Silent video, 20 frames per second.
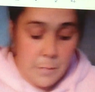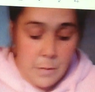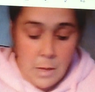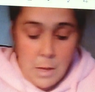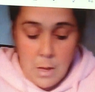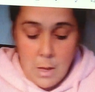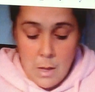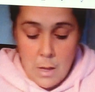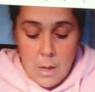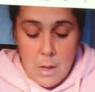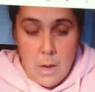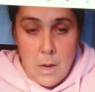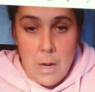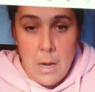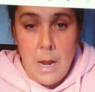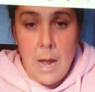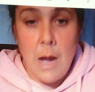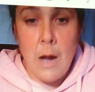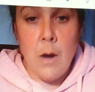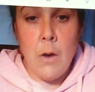Now
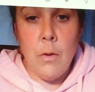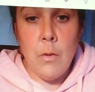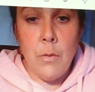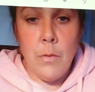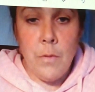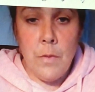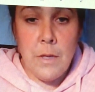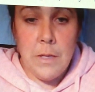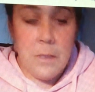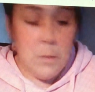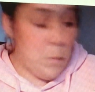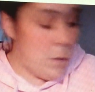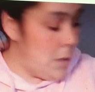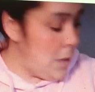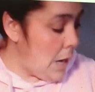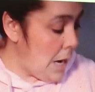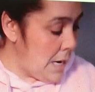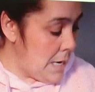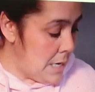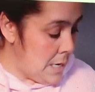this one I
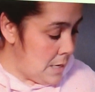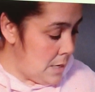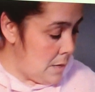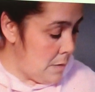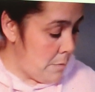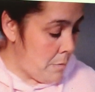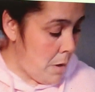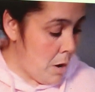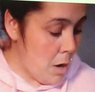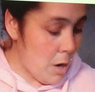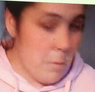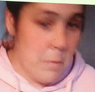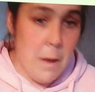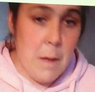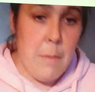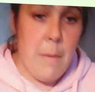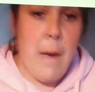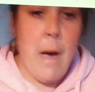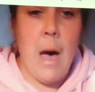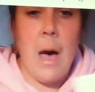didn't mark my
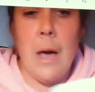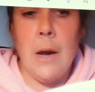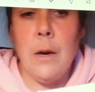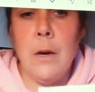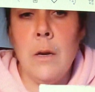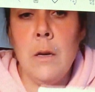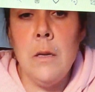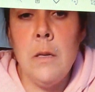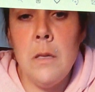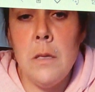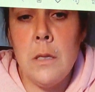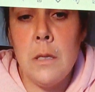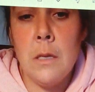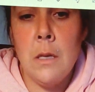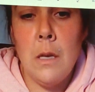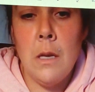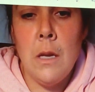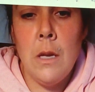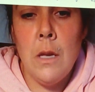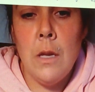patterns,
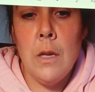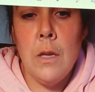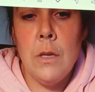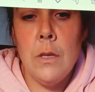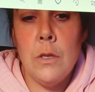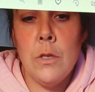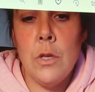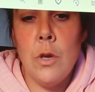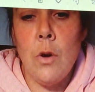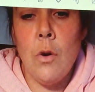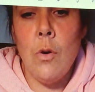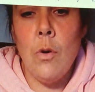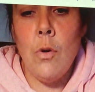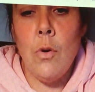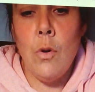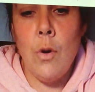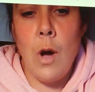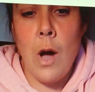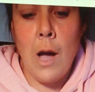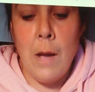so I'm
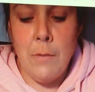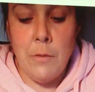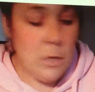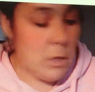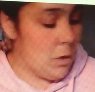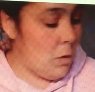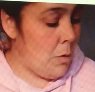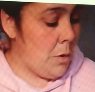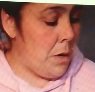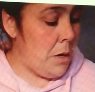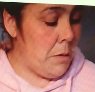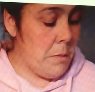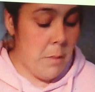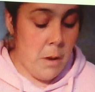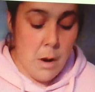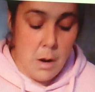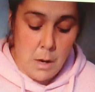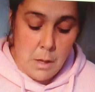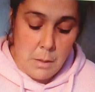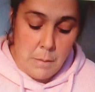just going to mark the
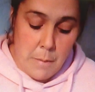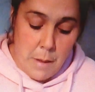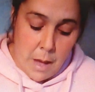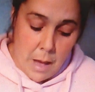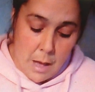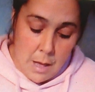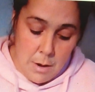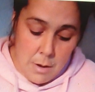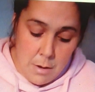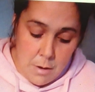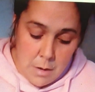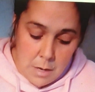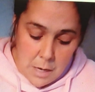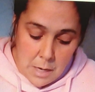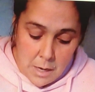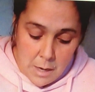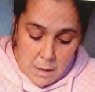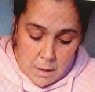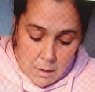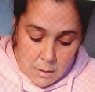pattern here
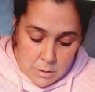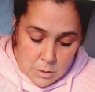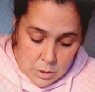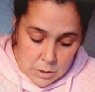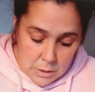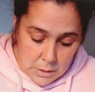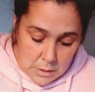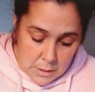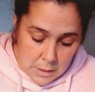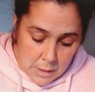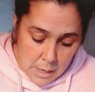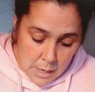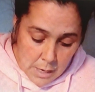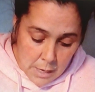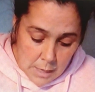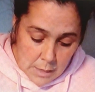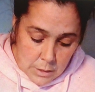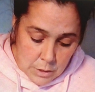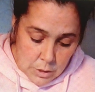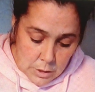just to
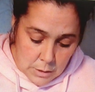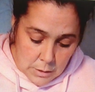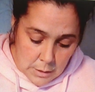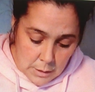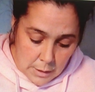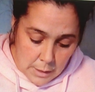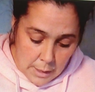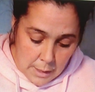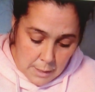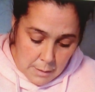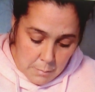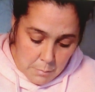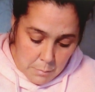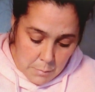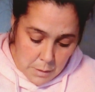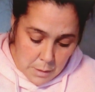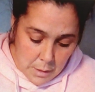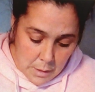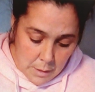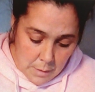keep me
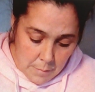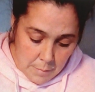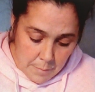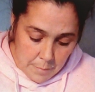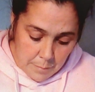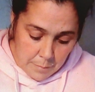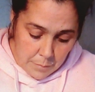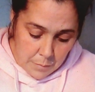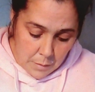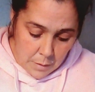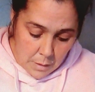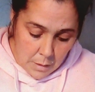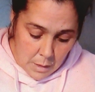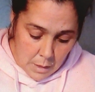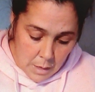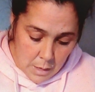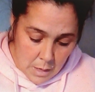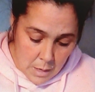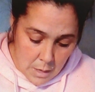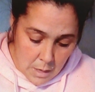
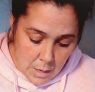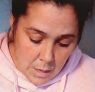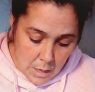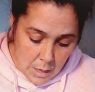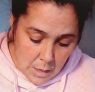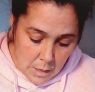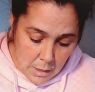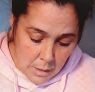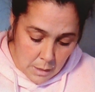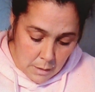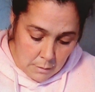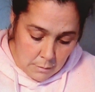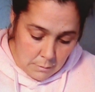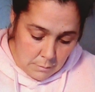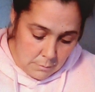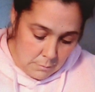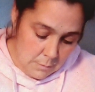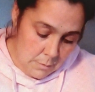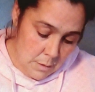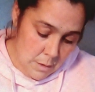in
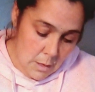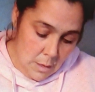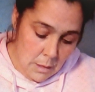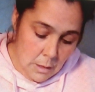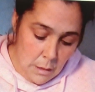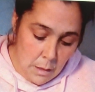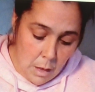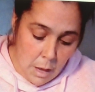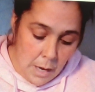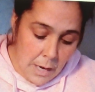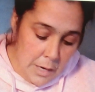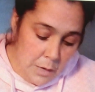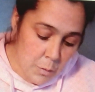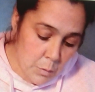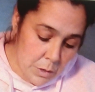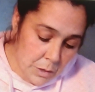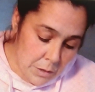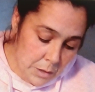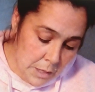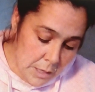line with
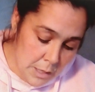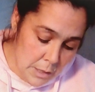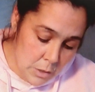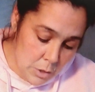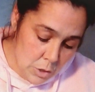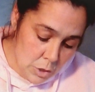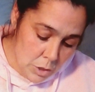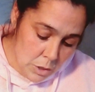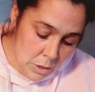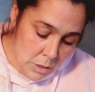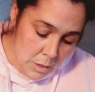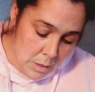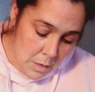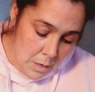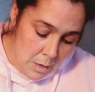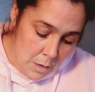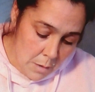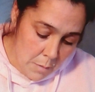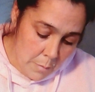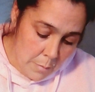each
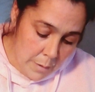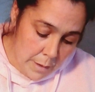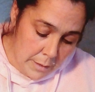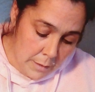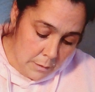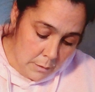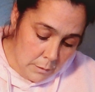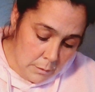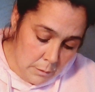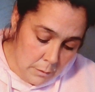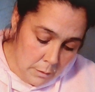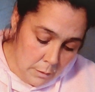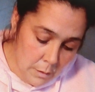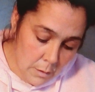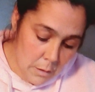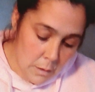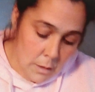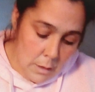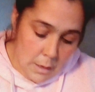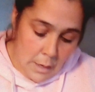petal
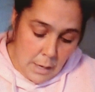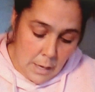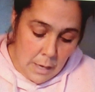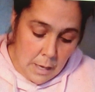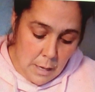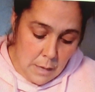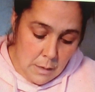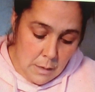and